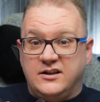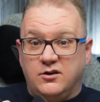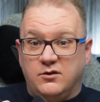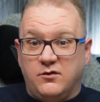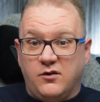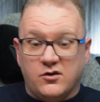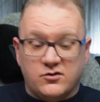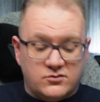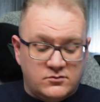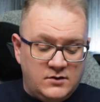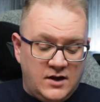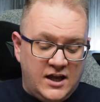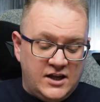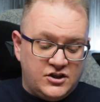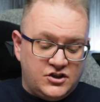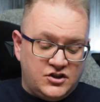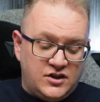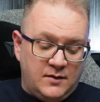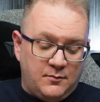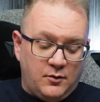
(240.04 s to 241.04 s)
two version,
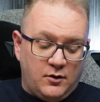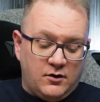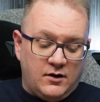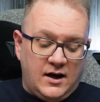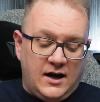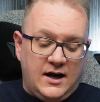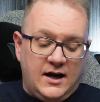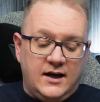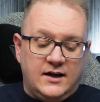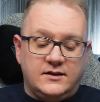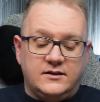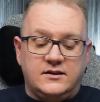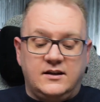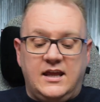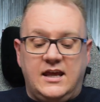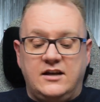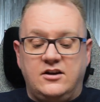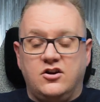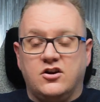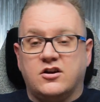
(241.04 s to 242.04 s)
it's cheaper, and
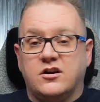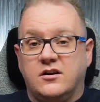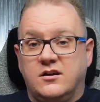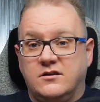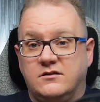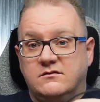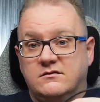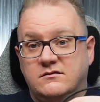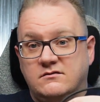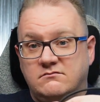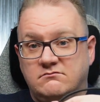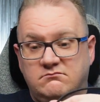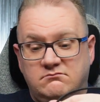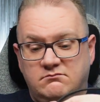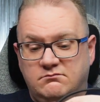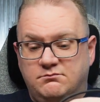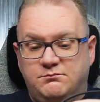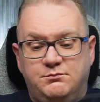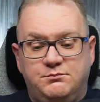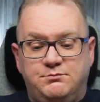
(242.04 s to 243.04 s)
then you can
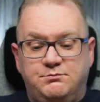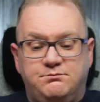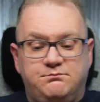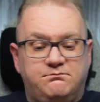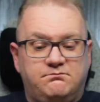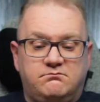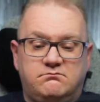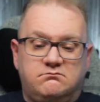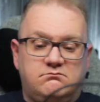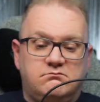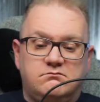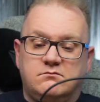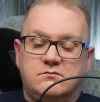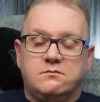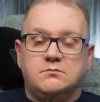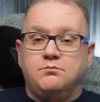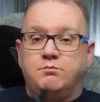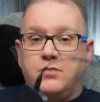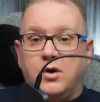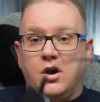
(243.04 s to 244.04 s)

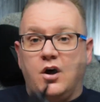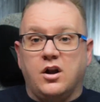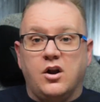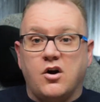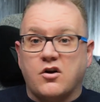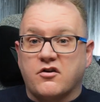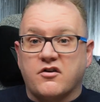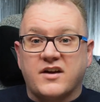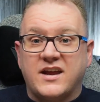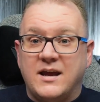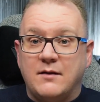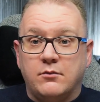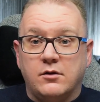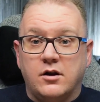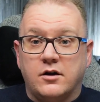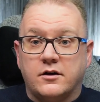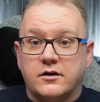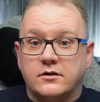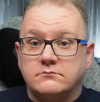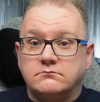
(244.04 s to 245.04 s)
put a longer cable
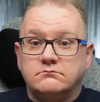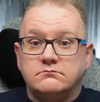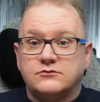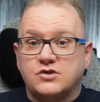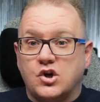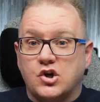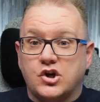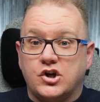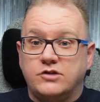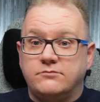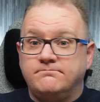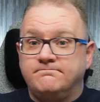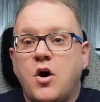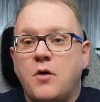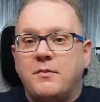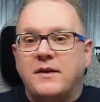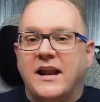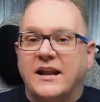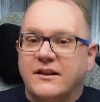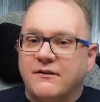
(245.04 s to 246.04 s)
on it. It's all good.
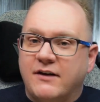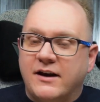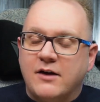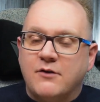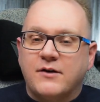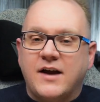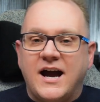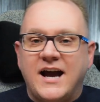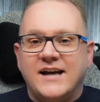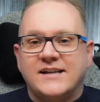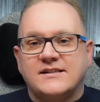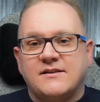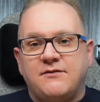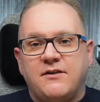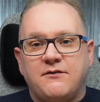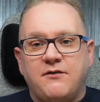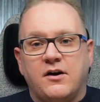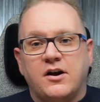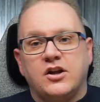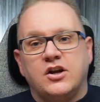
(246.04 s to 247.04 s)
Hope you liked the video guys. If
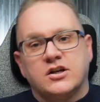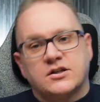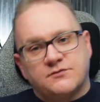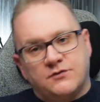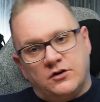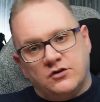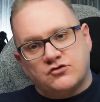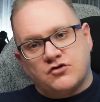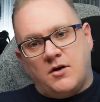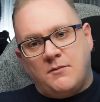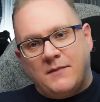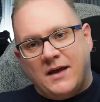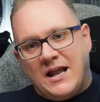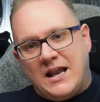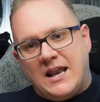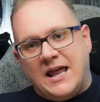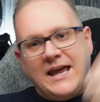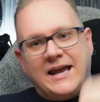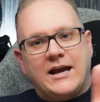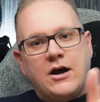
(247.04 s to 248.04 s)
you found it useful, drop me a
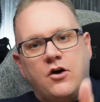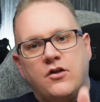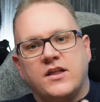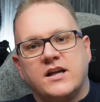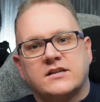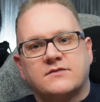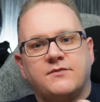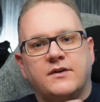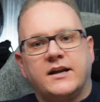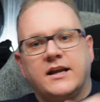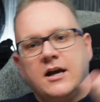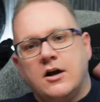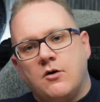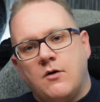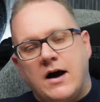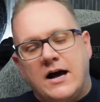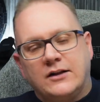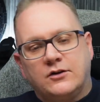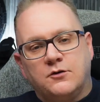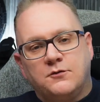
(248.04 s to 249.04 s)
like on this video
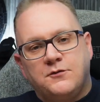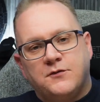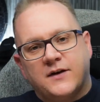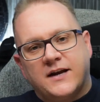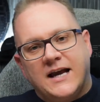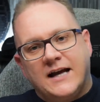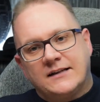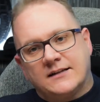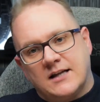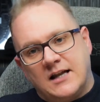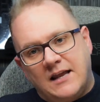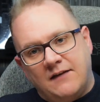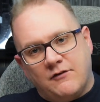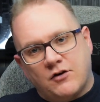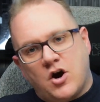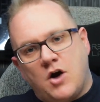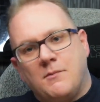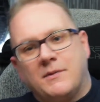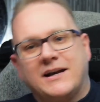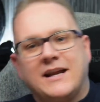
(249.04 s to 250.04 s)
and don't forget to leave a
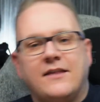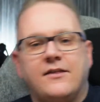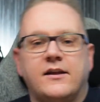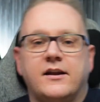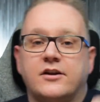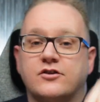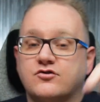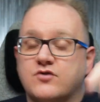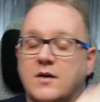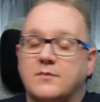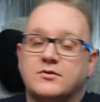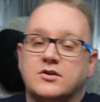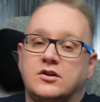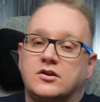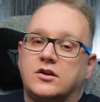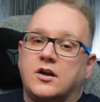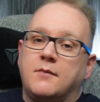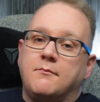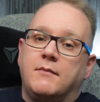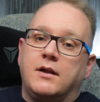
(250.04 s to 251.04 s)
comment in the
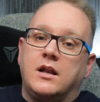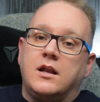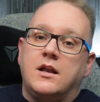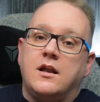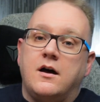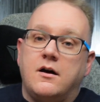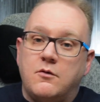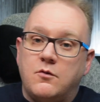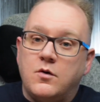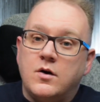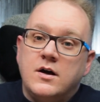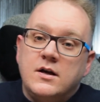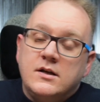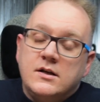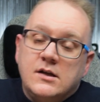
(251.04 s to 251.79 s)
description down below.